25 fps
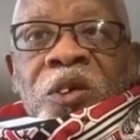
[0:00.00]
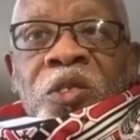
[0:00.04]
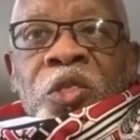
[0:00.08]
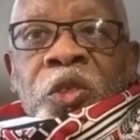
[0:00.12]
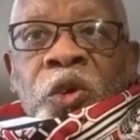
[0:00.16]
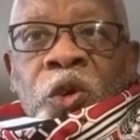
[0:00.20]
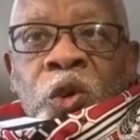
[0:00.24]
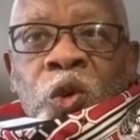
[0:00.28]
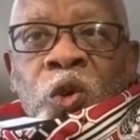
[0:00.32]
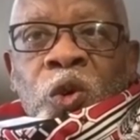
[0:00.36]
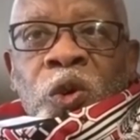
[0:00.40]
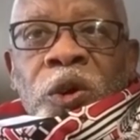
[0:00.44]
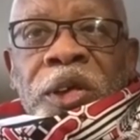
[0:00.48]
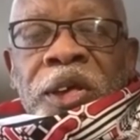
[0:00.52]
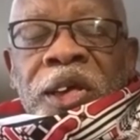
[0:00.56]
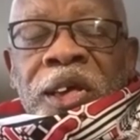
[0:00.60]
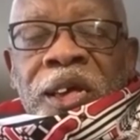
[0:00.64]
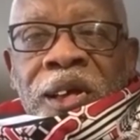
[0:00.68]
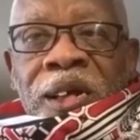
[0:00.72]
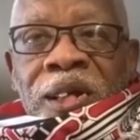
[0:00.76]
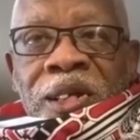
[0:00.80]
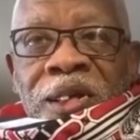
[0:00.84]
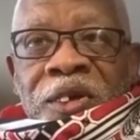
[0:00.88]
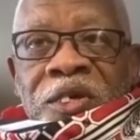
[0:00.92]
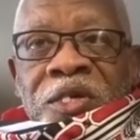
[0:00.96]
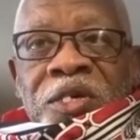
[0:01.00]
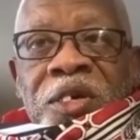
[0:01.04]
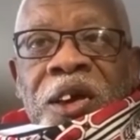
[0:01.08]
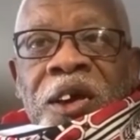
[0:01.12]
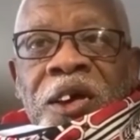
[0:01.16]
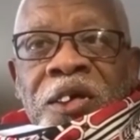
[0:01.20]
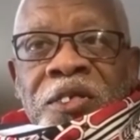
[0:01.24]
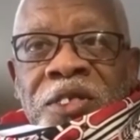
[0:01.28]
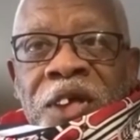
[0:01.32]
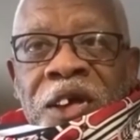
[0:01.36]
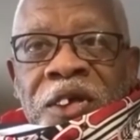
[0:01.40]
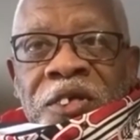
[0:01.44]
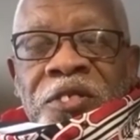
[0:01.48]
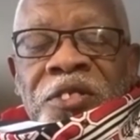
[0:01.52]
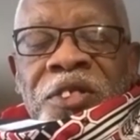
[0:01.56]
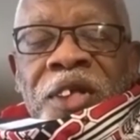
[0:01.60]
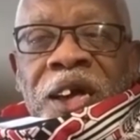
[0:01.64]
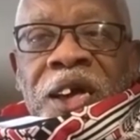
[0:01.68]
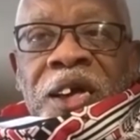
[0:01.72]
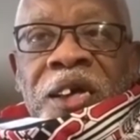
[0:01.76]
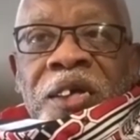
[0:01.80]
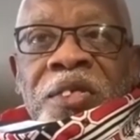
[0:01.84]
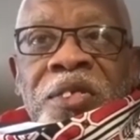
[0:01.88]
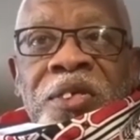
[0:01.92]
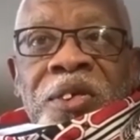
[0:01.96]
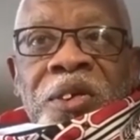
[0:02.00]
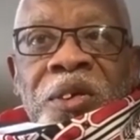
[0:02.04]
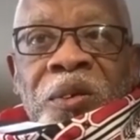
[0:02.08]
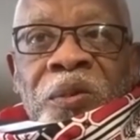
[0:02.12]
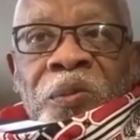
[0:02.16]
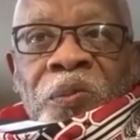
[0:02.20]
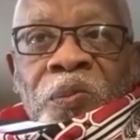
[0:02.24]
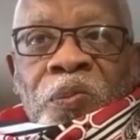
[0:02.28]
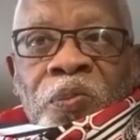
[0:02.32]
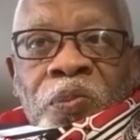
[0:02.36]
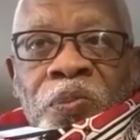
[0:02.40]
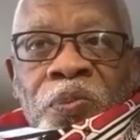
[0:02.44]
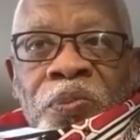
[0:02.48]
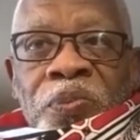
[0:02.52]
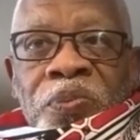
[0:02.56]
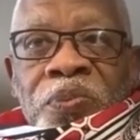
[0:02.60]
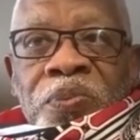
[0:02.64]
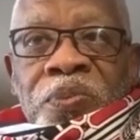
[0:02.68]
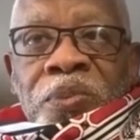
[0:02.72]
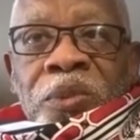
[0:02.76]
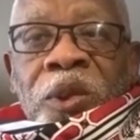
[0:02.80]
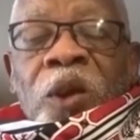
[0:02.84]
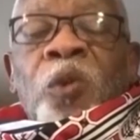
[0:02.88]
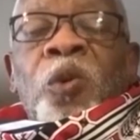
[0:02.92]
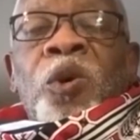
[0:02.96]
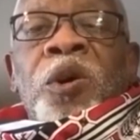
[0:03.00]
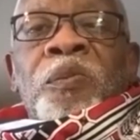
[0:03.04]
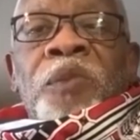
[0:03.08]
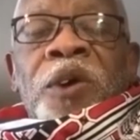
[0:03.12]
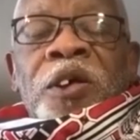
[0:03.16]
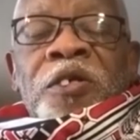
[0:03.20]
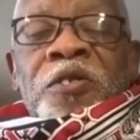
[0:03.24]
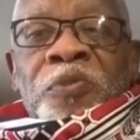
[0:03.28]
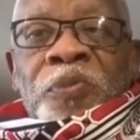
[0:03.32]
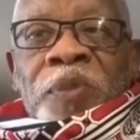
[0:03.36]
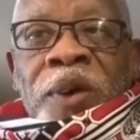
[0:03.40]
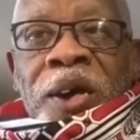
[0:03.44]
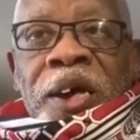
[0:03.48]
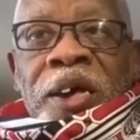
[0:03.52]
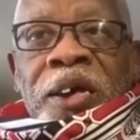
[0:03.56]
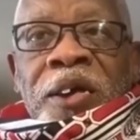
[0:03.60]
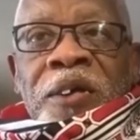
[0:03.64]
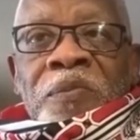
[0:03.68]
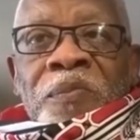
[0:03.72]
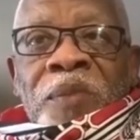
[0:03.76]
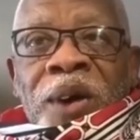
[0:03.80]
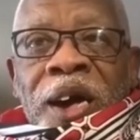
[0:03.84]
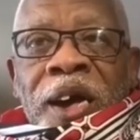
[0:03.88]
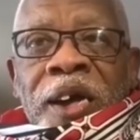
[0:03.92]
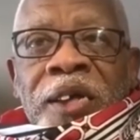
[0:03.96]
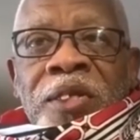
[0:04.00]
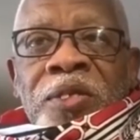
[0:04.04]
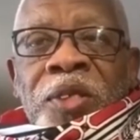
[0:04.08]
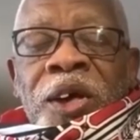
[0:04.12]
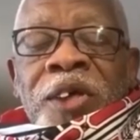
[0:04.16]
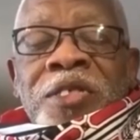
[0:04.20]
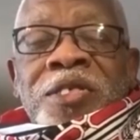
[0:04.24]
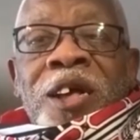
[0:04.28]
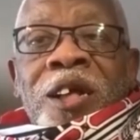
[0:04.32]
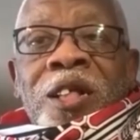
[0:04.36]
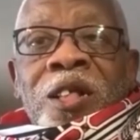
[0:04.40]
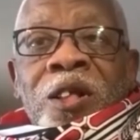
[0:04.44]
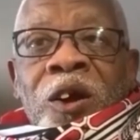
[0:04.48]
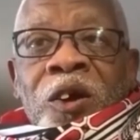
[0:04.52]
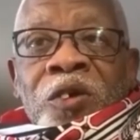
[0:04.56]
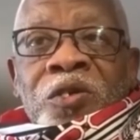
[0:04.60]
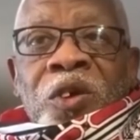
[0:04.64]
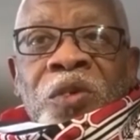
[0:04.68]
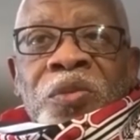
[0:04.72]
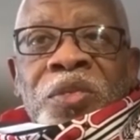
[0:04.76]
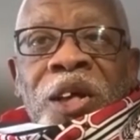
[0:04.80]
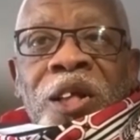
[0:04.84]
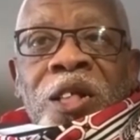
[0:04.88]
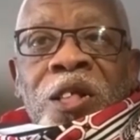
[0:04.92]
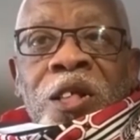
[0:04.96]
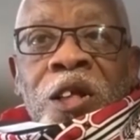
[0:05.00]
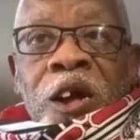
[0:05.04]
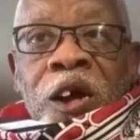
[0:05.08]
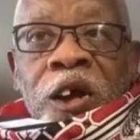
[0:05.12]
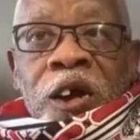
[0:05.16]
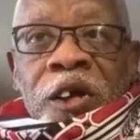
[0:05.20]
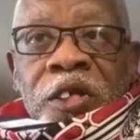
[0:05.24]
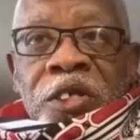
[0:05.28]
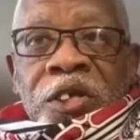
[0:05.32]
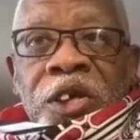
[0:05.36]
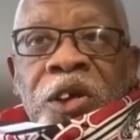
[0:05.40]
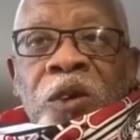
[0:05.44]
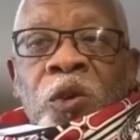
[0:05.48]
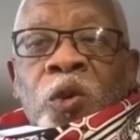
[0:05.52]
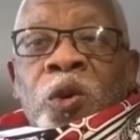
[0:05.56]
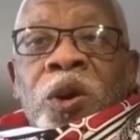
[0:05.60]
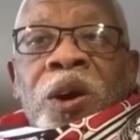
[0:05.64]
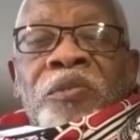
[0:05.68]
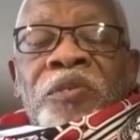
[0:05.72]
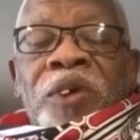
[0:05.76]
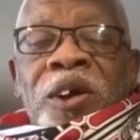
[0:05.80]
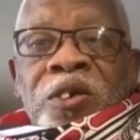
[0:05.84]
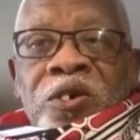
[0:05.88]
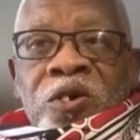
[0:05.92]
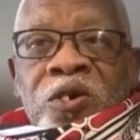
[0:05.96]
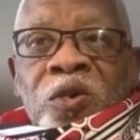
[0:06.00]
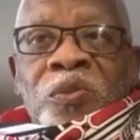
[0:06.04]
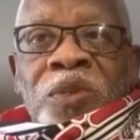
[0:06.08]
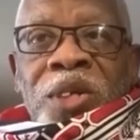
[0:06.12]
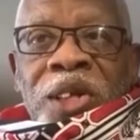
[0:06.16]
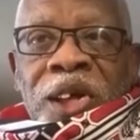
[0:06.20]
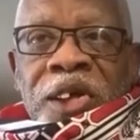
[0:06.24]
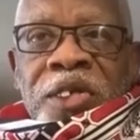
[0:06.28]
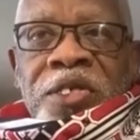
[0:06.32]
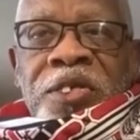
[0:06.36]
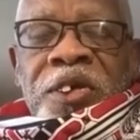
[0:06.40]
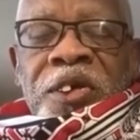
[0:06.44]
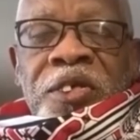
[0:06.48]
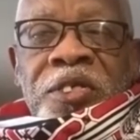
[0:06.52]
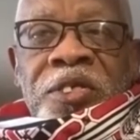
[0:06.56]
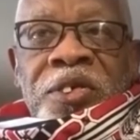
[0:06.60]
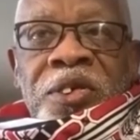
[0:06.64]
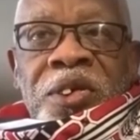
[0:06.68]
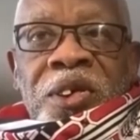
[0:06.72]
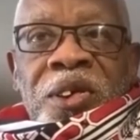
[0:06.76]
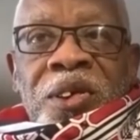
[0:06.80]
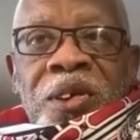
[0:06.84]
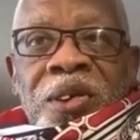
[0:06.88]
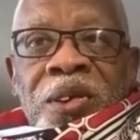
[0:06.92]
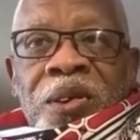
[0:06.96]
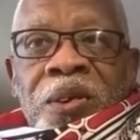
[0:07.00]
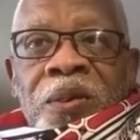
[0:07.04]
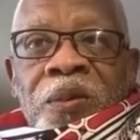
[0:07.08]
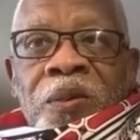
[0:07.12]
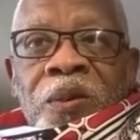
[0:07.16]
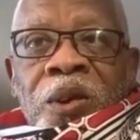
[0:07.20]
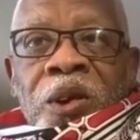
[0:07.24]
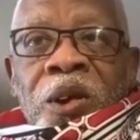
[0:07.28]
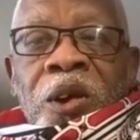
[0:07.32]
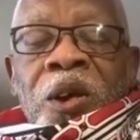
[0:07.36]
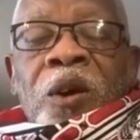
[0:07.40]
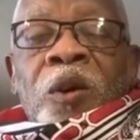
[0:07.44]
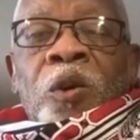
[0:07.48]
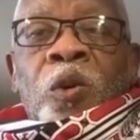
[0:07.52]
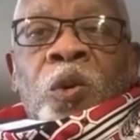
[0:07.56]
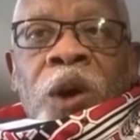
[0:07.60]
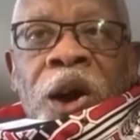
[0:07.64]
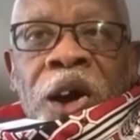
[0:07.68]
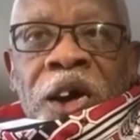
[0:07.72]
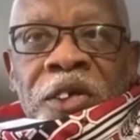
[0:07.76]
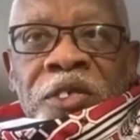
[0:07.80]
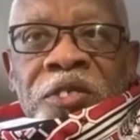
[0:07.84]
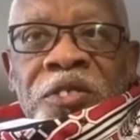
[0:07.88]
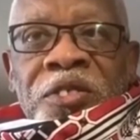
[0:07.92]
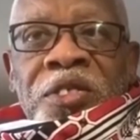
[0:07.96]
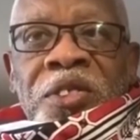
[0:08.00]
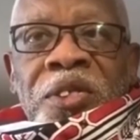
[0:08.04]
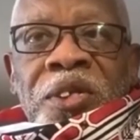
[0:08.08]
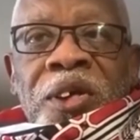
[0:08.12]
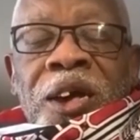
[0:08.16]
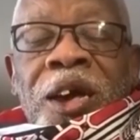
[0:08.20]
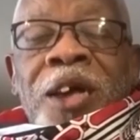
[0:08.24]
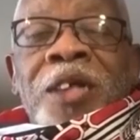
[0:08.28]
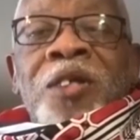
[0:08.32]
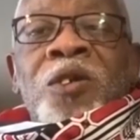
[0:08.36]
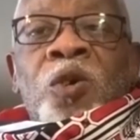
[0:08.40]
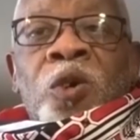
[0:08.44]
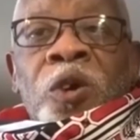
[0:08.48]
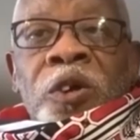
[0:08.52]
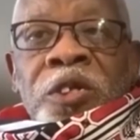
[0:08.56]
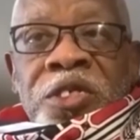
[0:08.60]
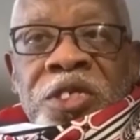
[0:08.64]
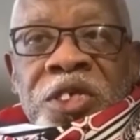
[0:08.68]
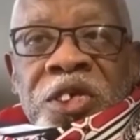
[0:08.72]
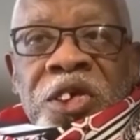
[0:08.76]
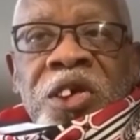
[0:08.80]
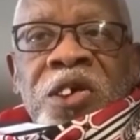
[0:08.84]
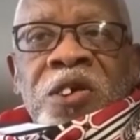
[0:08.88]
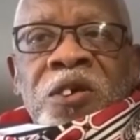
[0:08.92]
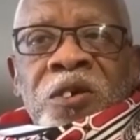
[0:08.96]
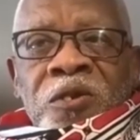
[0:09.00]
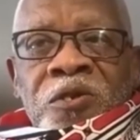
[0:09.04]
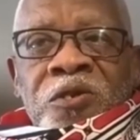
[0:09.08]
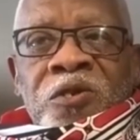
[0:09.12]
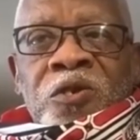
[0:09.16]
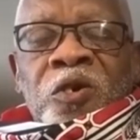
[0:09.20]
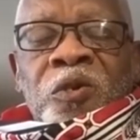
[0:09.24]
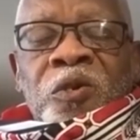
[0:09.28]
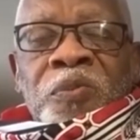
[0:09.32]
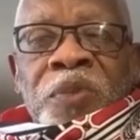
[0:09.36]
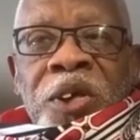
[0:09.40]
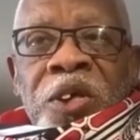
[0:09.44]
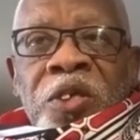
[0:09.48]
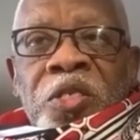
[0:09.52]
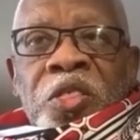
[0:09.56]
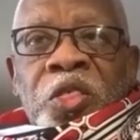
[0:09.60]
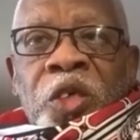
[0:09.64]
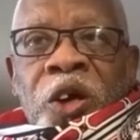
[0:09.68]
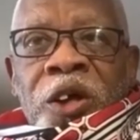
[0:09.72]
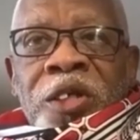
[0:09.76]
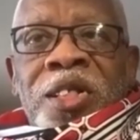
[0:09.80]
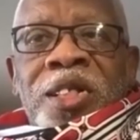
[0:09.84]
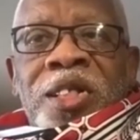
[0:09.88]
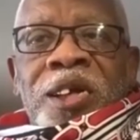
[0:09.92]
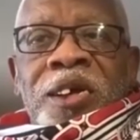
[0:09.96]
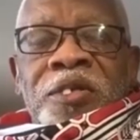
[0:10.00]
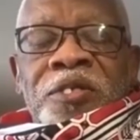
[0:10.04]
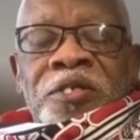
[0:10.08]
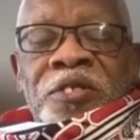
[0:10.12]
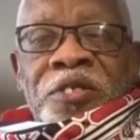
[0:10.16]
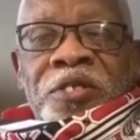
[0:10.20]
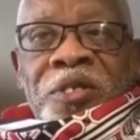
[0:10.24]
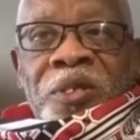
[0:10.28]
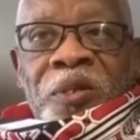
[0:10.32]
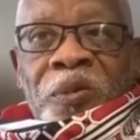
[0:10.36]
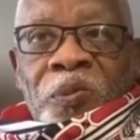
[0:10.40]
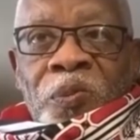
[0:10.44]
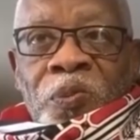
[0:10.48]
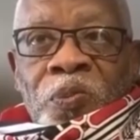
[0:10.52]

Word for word: through English, as I said, we must bear in mind that a lot of the learning we have accumulated was and continues to be thoughtless.